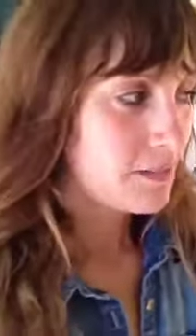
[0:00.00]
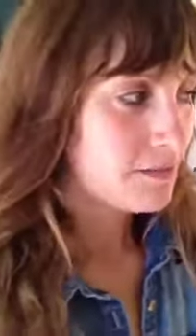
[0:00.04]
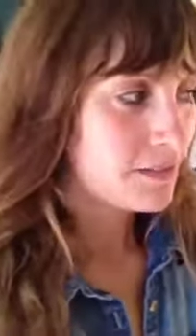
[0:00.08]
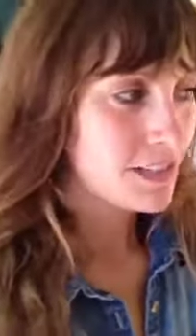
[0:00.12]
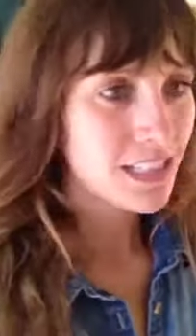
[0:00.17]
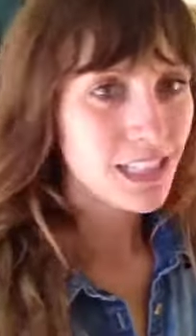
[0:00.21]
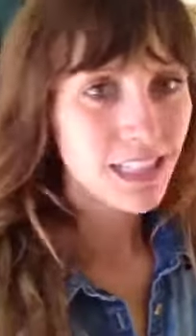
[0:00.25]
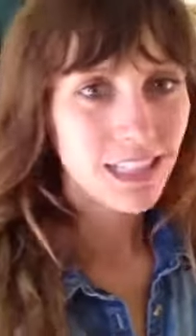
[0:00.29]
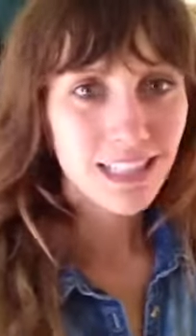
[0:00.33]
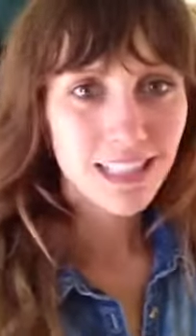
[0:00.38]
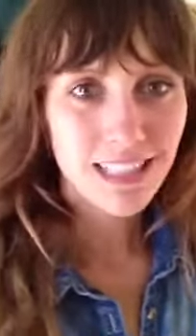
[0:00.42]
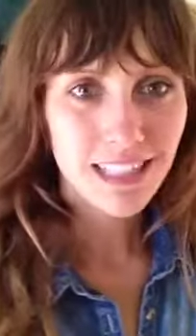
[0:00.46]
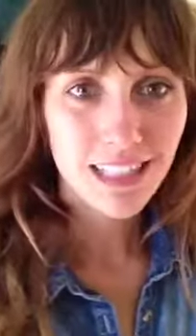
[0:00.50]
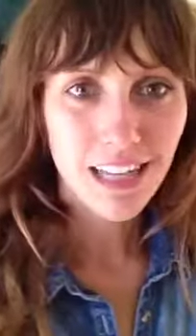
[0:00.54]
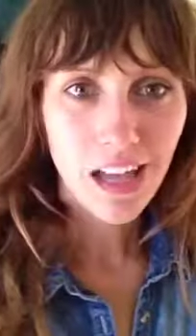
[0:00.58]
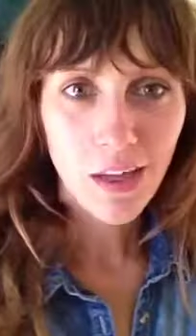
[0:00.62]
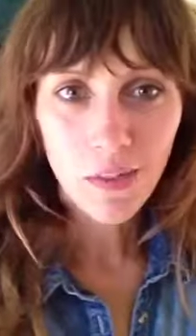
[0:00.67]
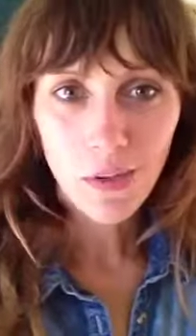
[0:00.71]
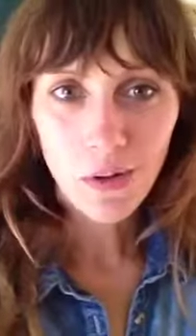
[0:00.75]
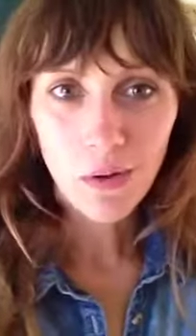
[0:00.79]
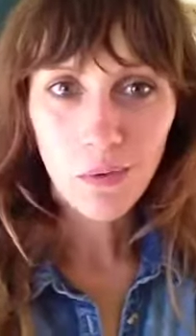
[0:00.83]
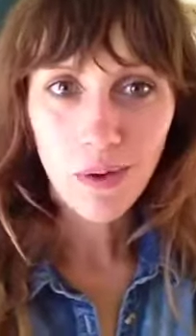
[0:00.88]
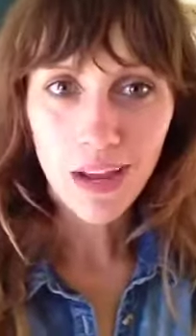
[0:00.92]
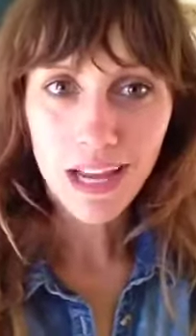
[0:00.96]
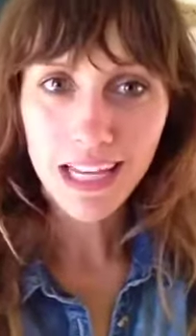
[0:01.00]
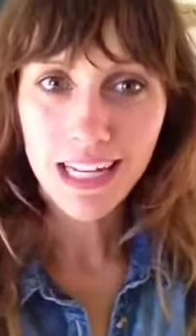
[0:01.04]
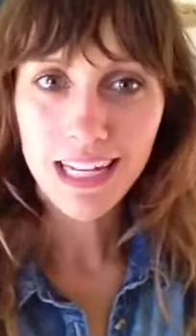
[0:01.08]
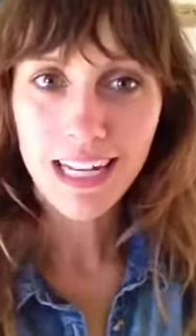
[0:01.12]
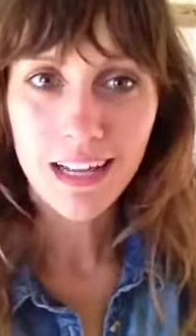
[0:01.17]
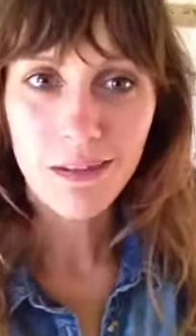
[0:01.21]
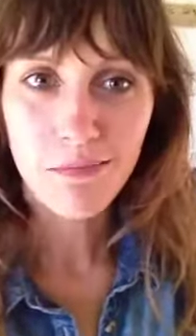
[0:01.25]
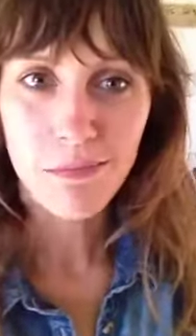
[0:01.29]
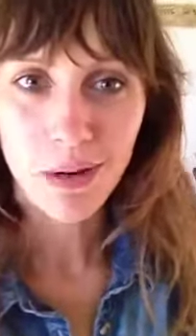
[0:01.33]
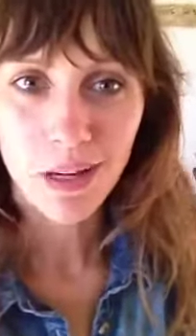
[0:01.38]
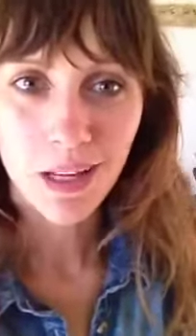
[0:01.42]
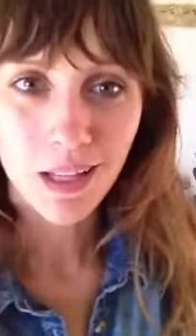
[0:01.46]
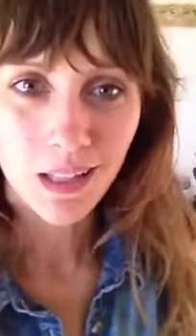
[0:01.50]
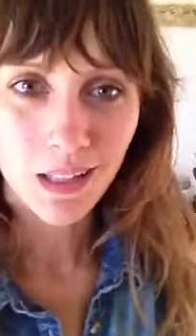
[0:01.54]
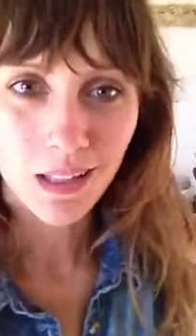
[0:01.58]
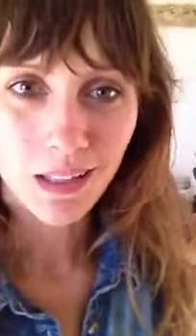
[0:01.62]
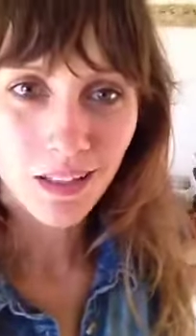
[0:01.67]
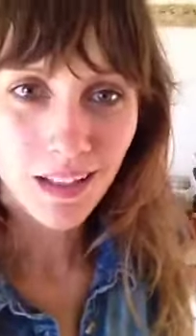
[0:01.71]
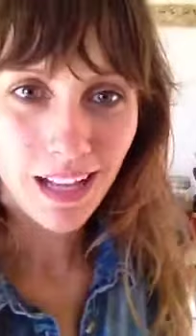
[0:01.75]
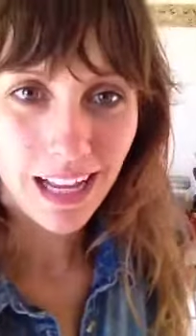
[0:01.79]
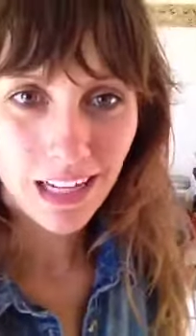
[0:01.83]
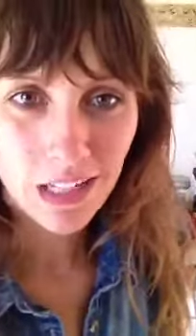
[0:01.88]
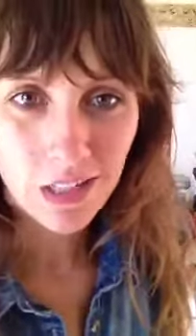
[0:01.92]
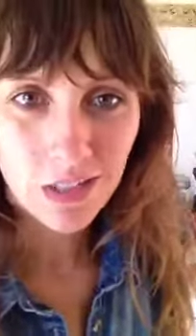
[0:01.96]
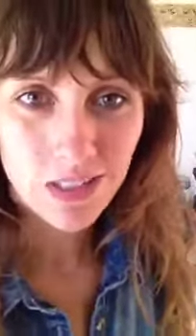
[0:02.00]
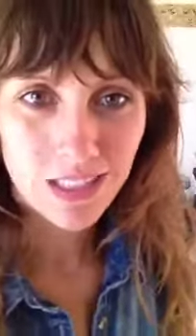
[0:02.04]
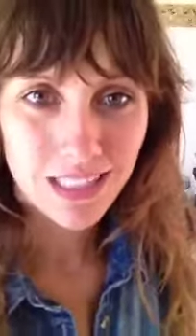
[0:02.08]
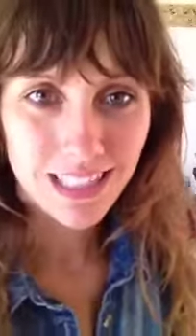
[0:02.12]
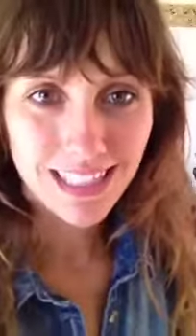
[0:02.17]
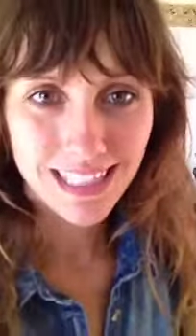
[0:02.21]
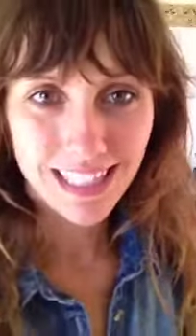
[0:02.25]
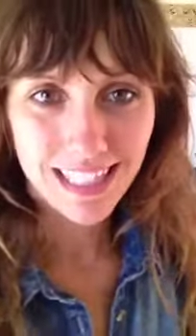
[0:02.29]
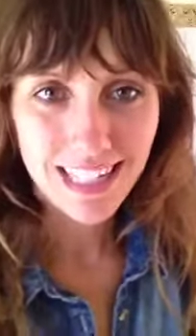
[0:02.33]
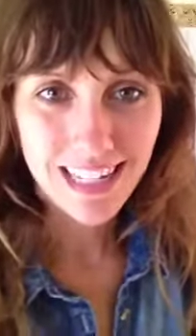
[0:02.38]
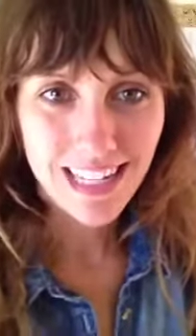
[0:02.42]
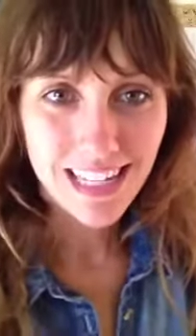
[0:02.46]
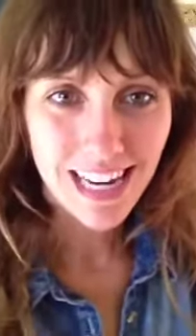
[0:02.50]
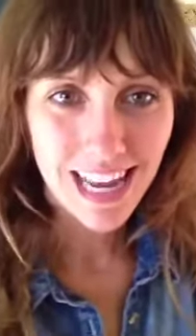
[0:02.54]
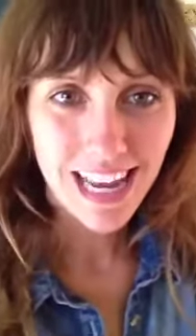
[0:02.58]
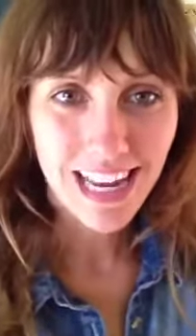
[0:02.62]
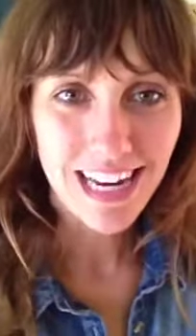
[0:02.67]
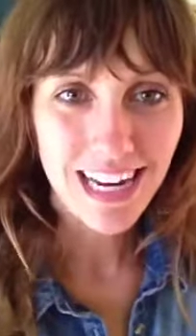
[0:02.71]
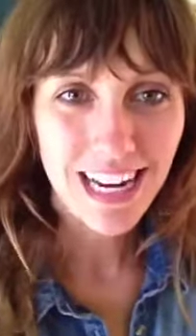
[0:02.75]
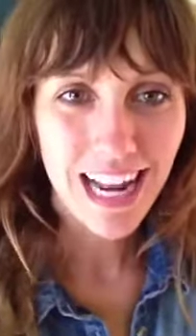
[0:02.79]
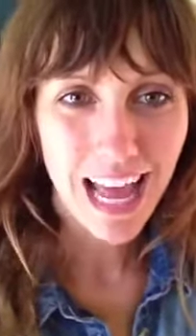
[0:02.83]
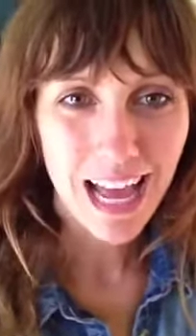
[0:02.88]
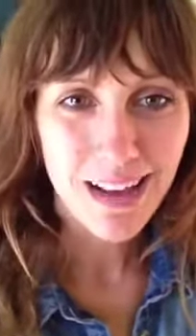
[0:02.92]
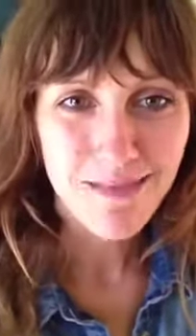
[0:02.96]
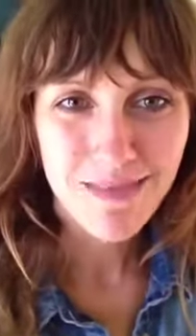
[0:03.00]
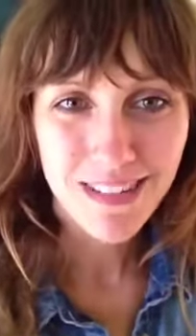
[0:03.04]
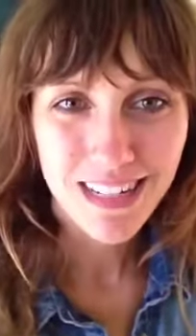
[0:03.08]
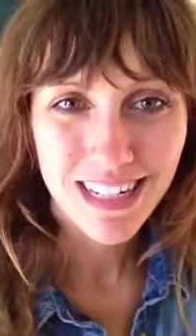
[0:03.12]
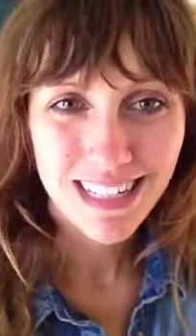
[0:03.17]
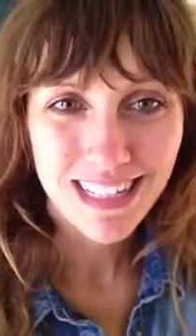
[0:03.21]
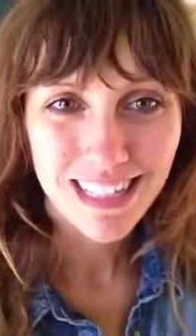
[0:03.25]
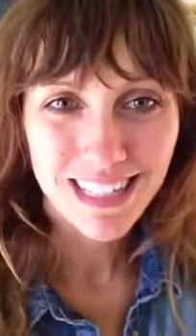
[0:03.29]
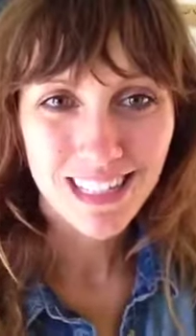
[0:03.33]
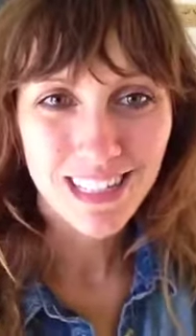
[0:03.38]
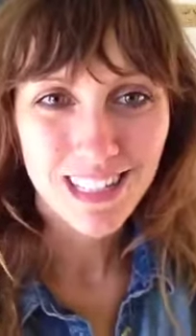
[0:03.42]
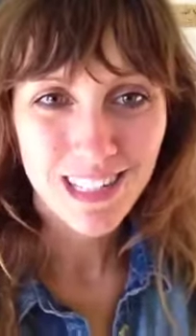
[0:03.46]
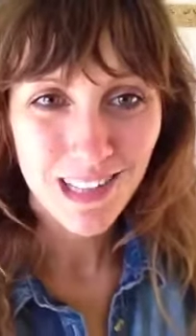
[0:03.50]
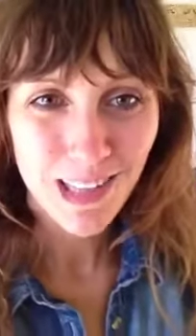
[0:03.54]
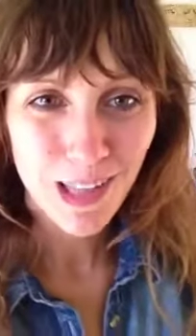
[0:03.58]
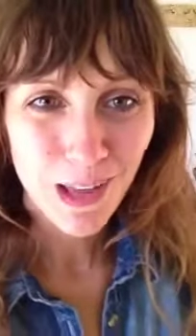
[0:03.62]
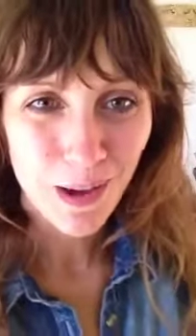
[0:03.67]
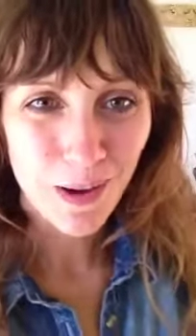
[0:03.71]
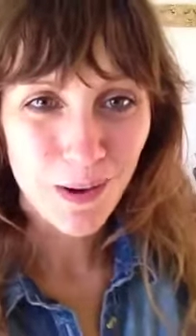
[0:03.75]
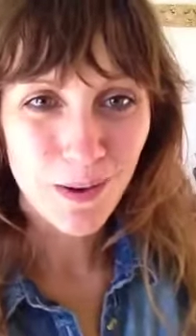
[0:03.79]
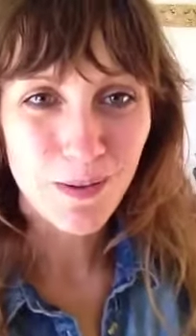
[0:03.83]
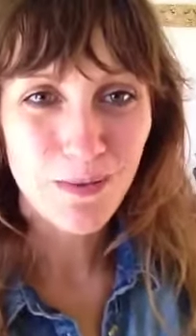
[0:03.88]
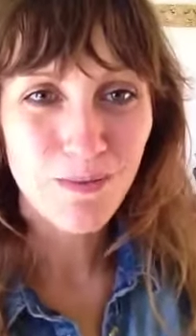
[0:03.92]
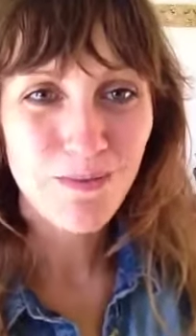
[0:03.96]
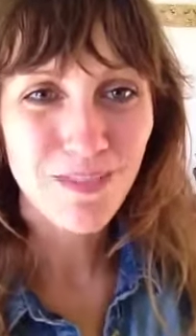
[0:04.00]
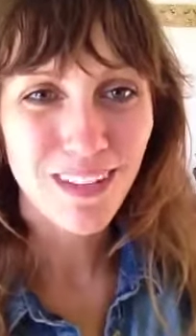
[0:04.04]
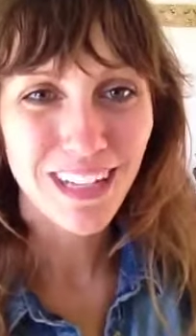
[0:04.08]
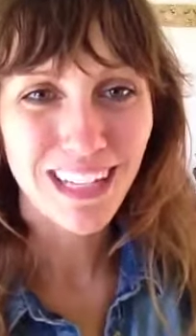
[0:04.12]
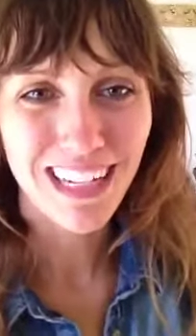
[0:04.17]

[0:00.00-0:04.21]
It's just another way to bring a little extra sunshine and happiness into the home,